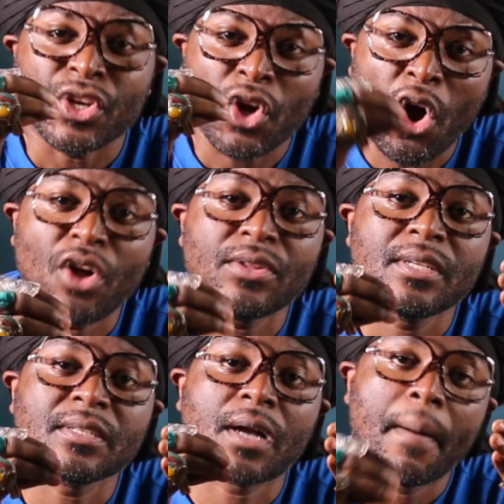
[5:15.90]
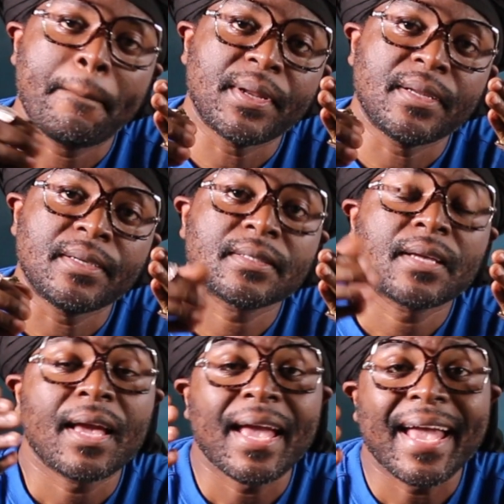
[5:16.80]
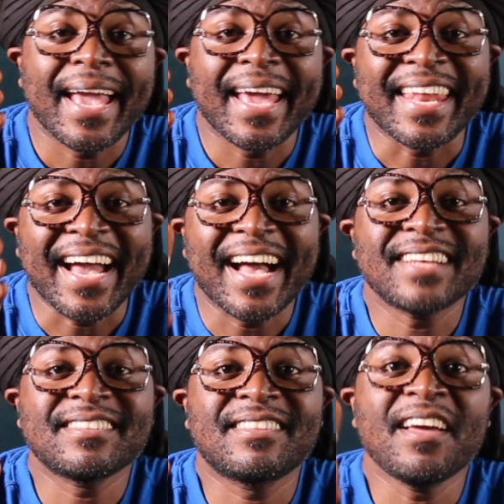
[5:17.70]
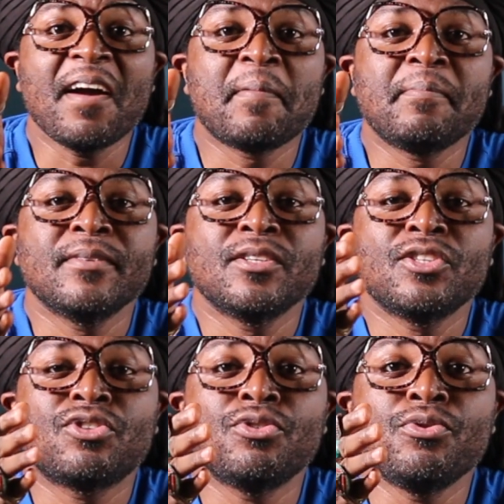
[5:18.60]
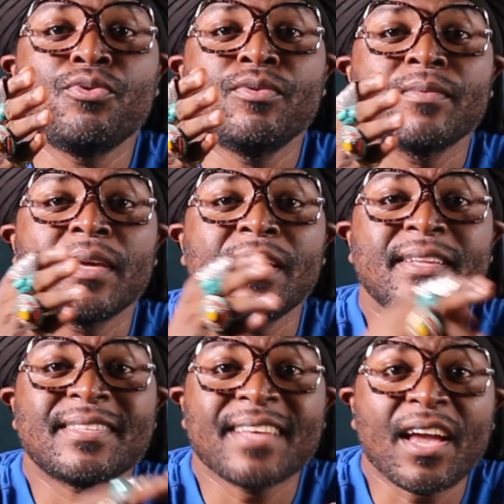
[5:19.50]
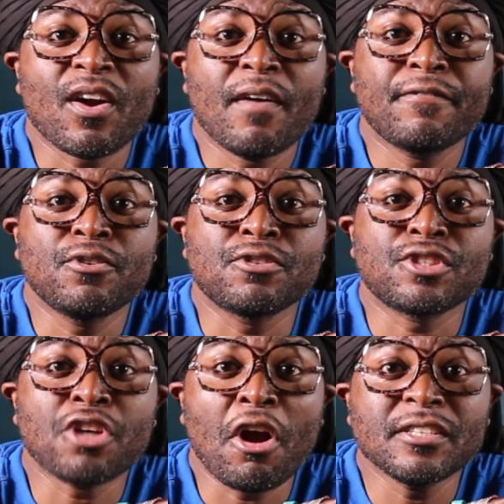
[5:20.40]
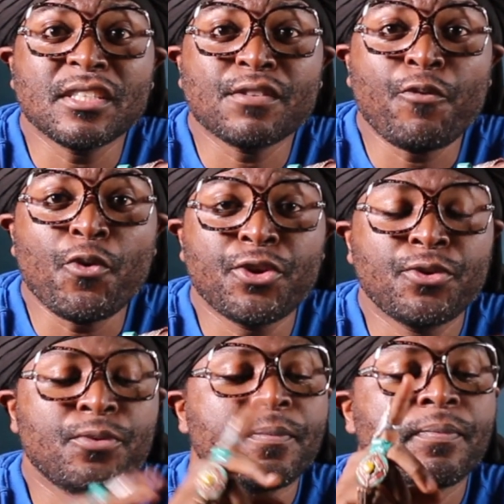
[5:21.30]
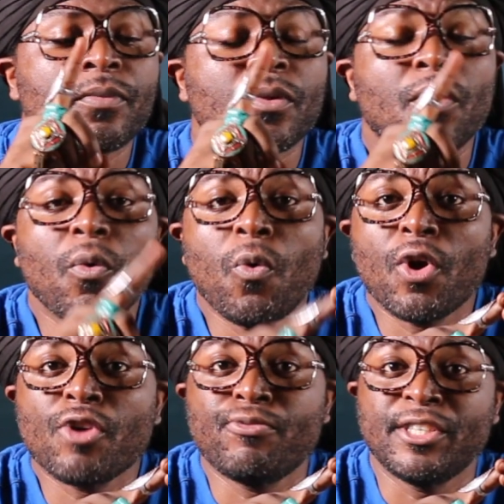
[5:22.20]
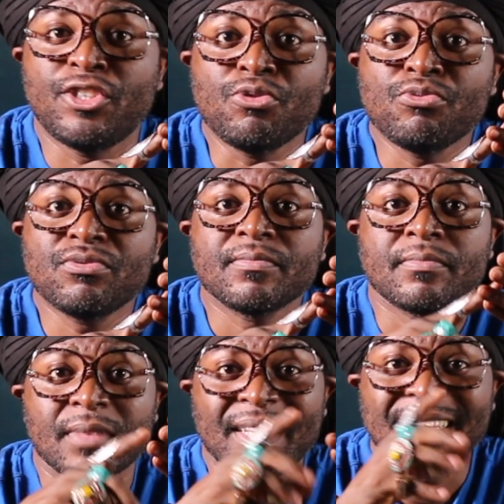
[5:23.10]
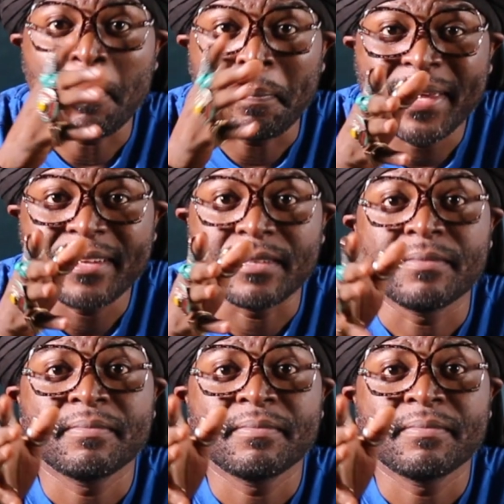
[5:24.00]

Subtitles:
Call these companies and ask them to either take off those charges for you or reduce the bill,